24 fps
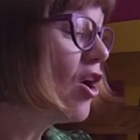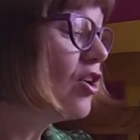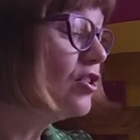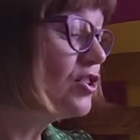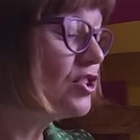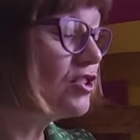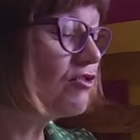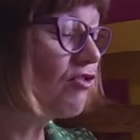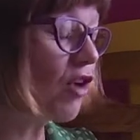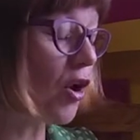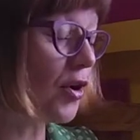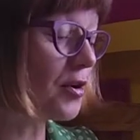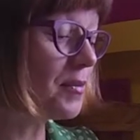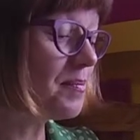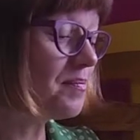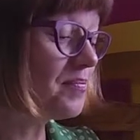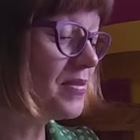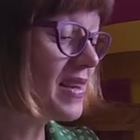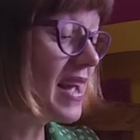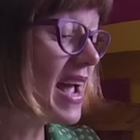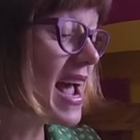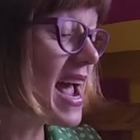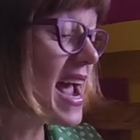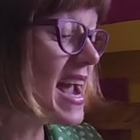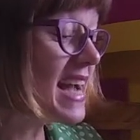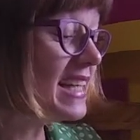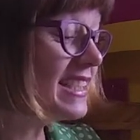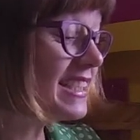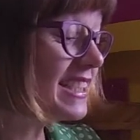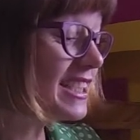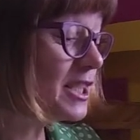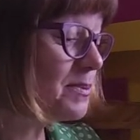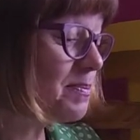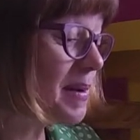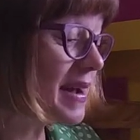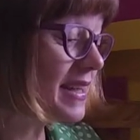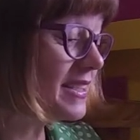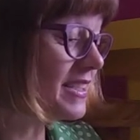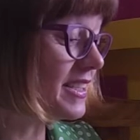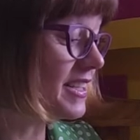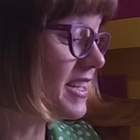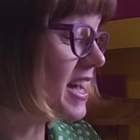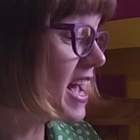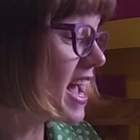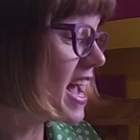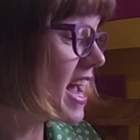to Ron. He suspected